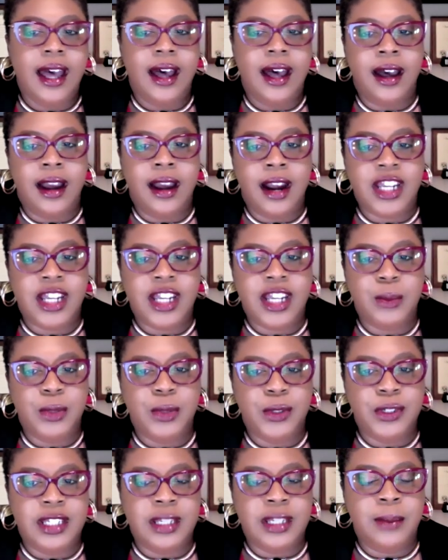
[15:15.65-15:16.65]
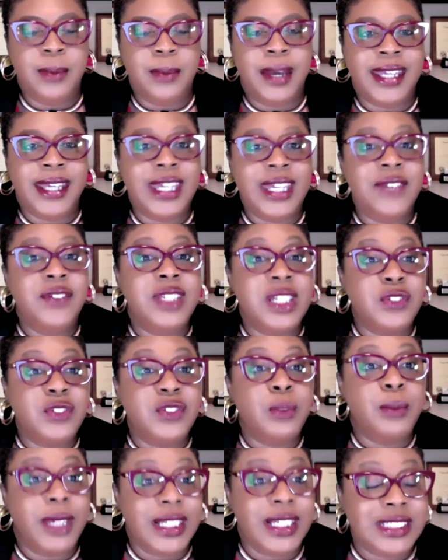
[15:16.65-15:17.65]
our community by giving
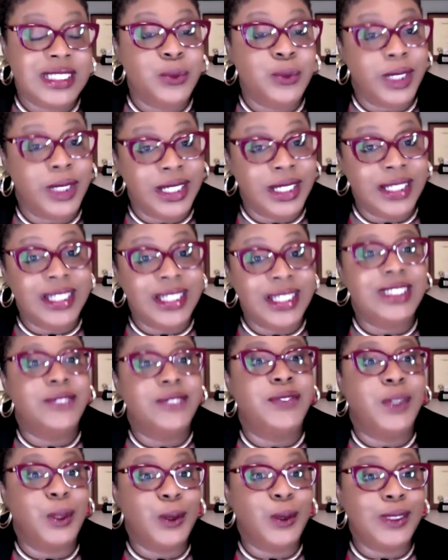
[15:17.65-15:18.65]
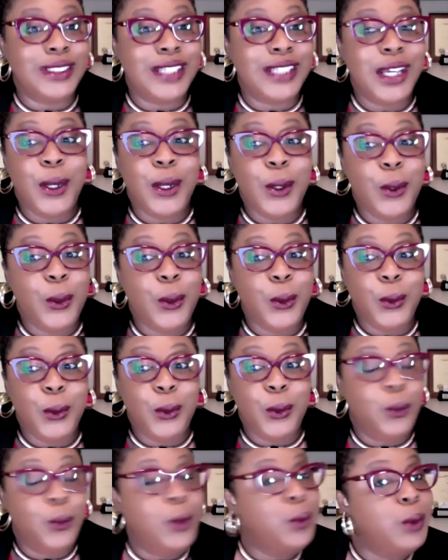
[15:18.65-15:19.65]
information readily to folks
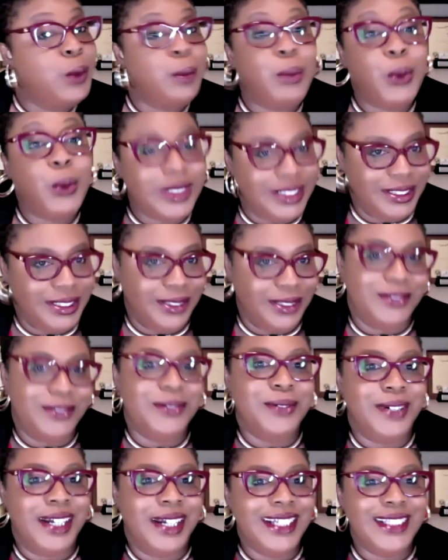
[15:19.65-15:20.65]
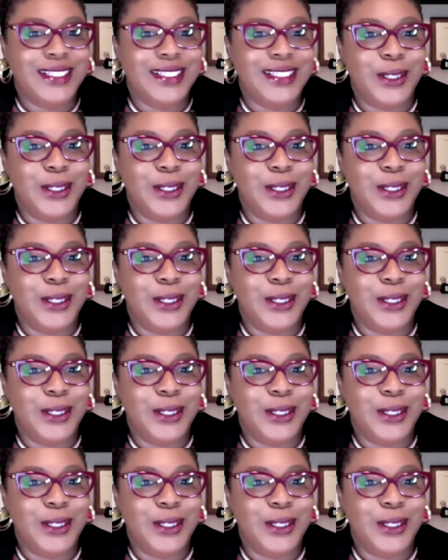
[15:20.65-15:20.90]
who we report to, right?